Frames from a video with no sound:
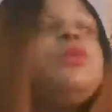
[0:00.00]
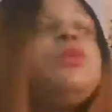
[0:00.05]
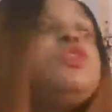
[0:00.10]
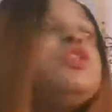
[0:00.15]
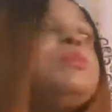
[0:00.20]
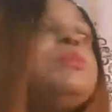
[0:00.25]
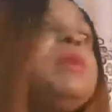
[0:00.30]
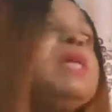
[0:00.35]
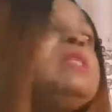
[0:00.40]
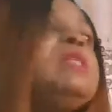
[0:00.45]

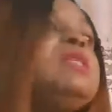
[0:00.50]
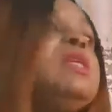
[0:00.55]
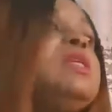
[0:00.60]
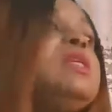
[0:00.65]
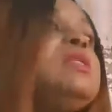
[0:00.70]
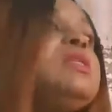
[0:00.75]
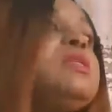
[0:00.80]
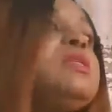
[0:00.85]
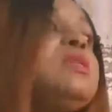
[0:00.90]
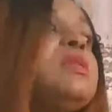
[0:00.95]
I'm not
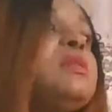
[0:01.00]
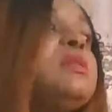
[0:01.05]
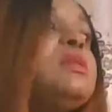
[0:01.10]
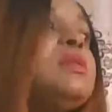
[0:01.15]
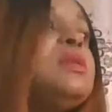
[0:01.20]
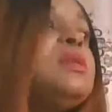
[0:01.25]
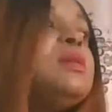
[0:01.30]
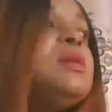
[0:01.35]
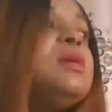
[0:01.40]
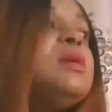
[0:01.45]
brushing my
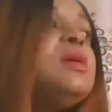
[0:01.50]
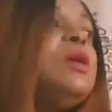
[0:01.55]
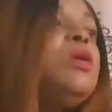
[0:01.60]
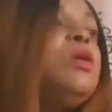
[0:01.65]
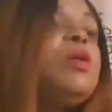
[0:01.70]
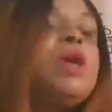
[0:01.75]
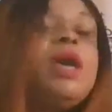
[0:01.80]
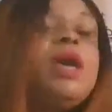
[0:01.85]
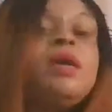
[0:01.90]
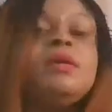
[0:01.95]
teeth.
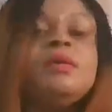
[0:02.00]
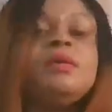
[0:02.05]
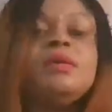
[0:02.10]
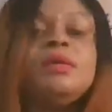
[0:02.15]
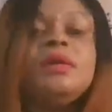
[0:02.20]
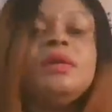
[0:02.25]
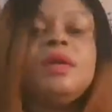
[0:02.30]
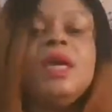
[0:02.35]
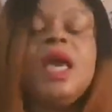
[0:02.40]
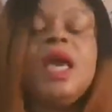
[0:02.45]

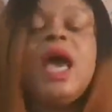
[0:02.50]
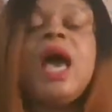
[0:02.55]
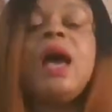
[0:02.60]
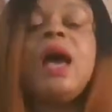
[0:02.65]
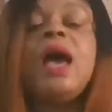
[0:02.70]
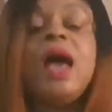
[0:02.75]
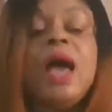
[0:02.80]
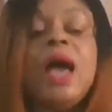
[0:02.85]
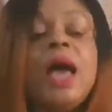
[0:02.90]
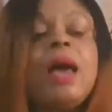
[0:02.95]
Okay?
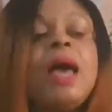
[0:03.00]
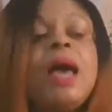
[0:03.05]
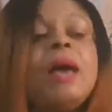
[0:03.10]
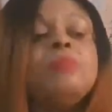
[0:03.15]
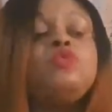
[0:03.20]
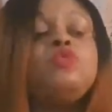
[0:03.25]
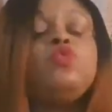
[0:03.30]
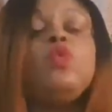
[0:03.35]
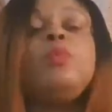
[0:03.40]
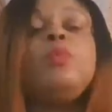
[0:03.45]

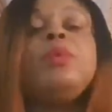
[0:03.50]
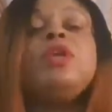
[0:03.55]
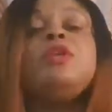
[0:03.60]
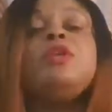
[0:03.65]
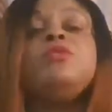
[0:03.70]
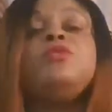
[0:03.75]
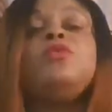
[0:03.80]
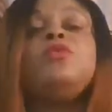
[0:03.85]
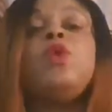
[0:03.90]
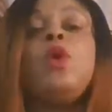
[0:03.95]
I'm
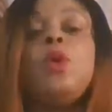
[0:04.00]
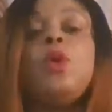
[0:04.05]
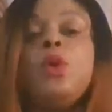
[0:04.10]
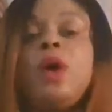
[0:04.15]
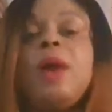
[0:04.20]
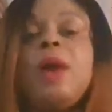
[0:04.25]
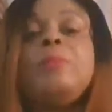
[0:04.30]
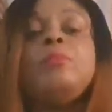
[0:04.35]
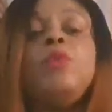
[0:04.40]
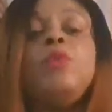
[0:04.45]
sweeping the
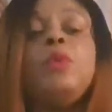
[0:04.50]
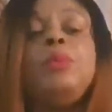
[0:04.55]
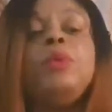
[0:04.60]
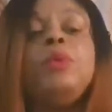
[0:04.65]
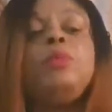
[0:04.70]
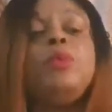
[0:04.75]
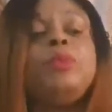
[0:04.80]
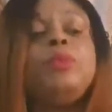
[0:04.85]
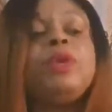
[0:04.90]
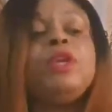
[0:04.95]
floor.
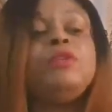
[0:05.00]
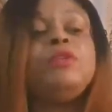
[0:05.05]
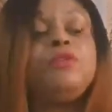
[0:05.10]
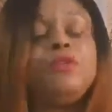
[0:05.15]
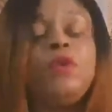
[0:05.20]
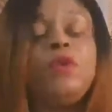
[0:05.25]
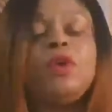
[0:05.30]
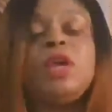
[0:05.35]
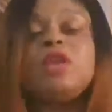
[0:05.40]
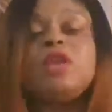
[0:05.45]
I'm
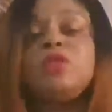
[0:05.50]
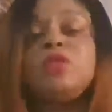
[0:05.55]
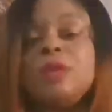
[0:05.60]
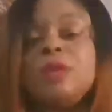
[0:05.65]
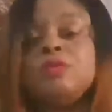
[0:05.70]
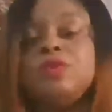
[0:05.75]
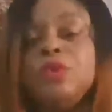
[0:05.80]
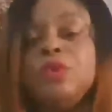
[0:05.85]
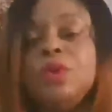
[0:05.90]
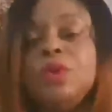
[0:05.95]
mopping the
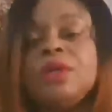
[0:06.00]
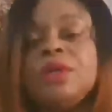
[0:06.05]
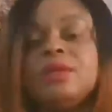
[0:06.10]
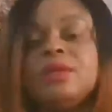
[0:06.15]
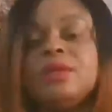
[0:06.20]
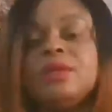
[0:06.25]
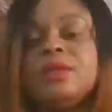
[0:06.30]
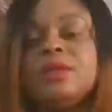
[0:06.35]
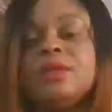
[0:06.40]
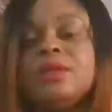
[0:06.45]
floor. That's what I'm
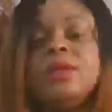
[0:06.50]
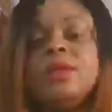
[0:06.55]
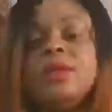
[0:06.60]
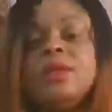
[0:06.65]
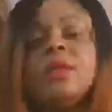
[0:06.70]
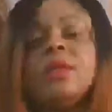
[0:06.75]
doing.